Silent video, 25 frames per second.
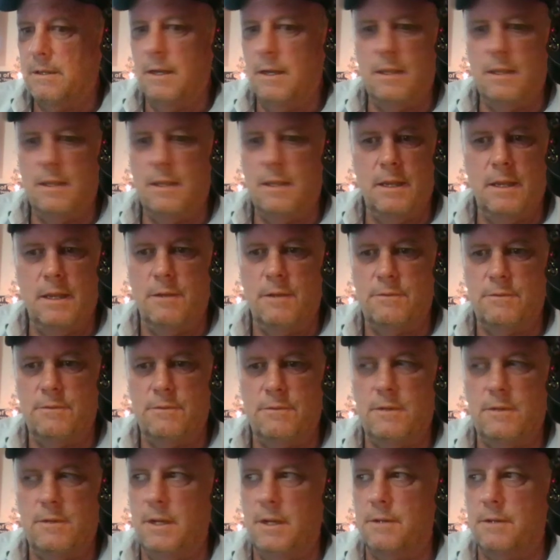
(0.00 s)
else,
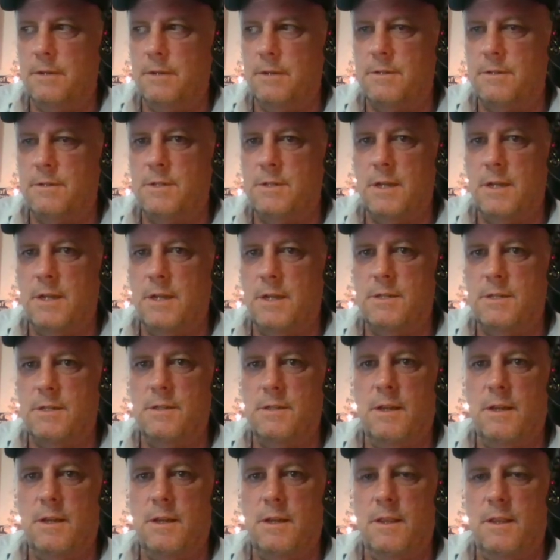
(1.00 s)
any other suggestions,
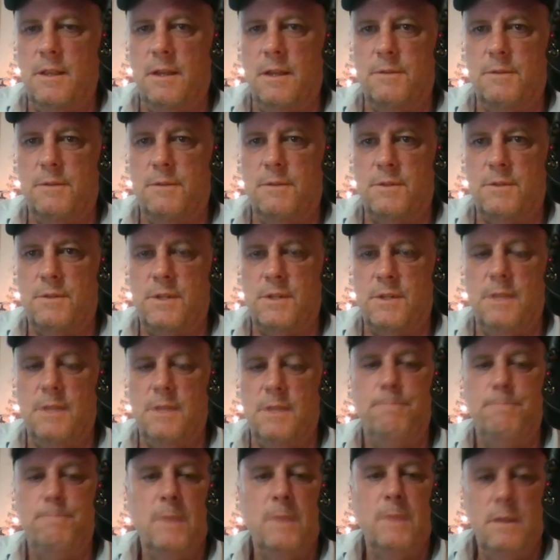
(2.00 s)
anything else to see,
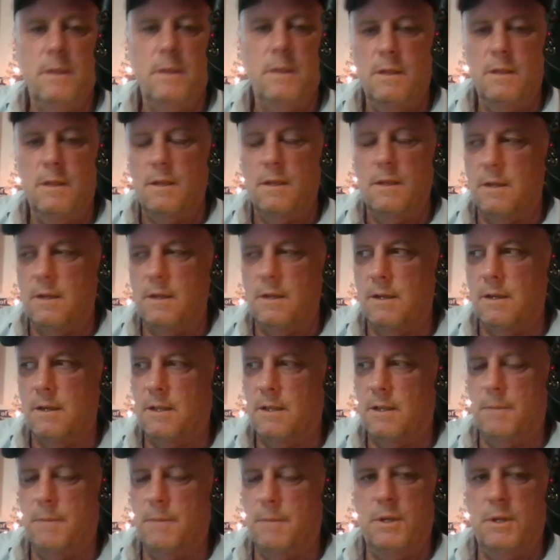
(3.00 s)
let
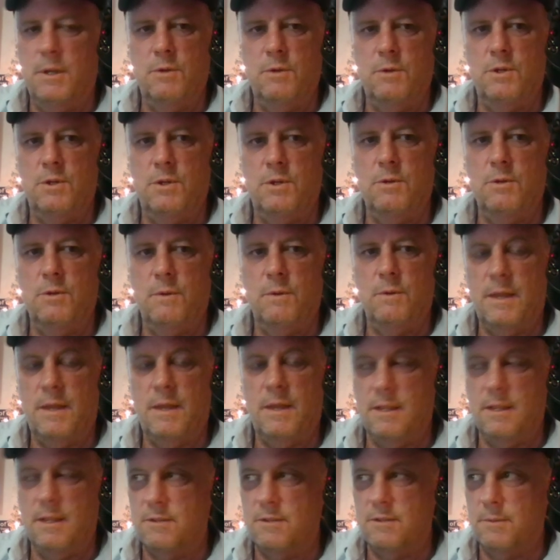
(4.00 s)
me know too. I think
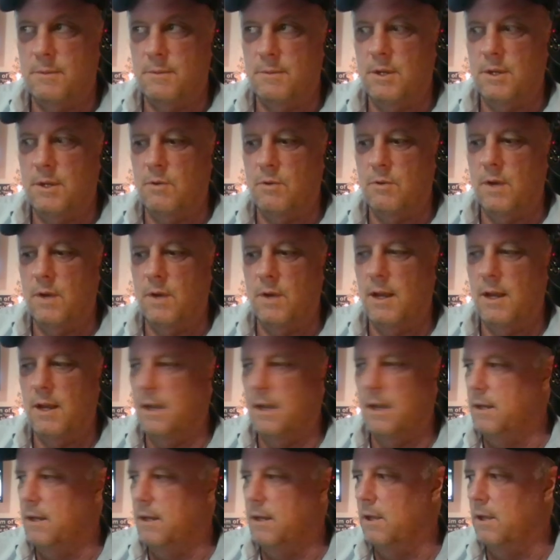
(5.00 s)
this will be a great
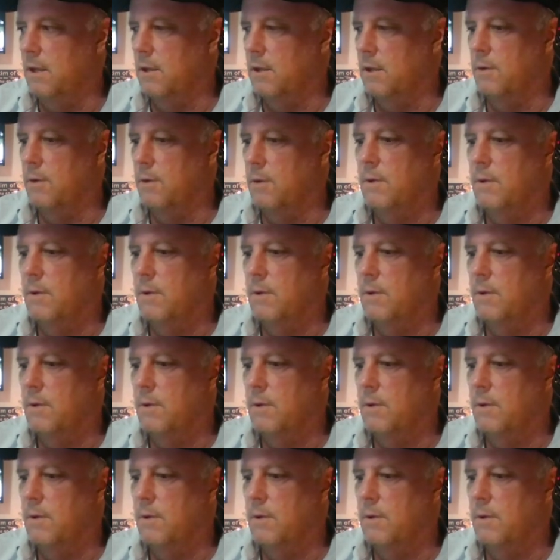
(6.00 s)
idea though.